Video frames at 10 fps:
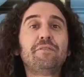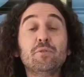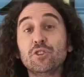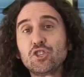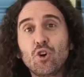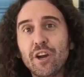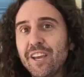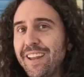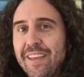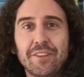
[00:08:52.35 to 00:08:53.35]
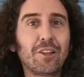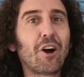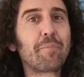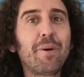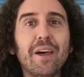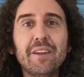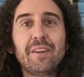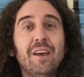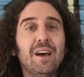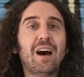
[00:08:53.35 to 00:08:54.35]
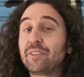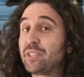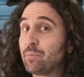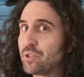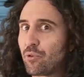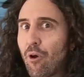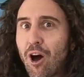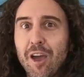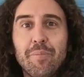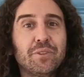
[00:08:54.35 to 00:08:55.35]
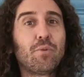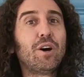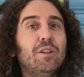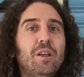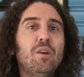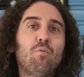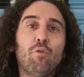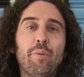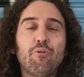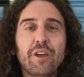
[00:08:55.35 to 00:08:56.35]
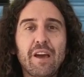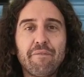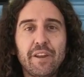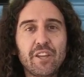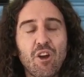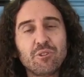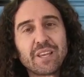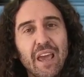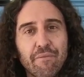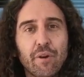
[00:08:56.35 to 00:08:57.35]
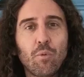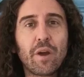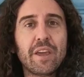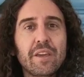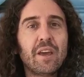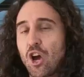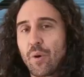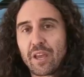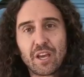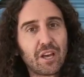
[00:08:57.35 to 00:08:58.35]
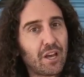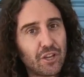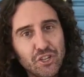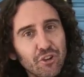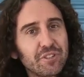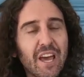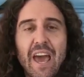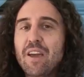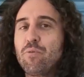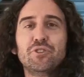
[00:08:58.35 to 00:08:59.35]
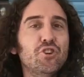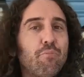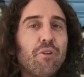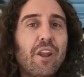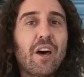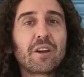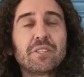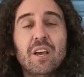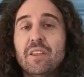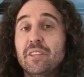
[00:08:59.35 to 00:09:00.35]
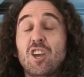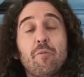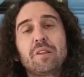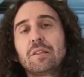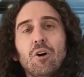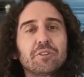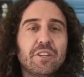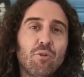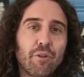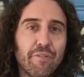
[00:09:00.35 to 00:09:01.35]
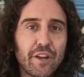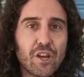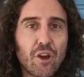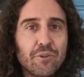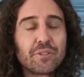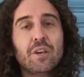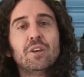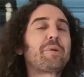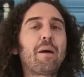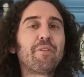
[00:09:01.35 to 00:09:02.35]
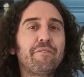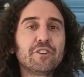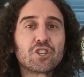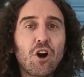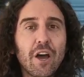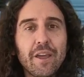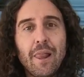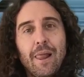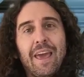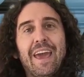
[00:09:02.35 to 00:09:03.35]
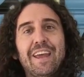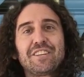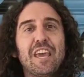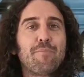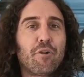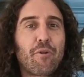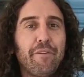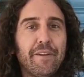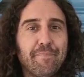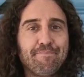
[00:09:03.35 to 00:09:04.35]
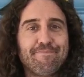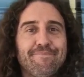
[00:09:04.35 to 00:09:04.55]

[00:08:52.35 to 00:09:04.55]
If you enjoyed it, hit the like button, hit the subscribe as well. We'll be putting out videos every week showing a new tank with new products. There's going to be lots in all the videos. I'm Cam the Fish Guy, and keep on reefing.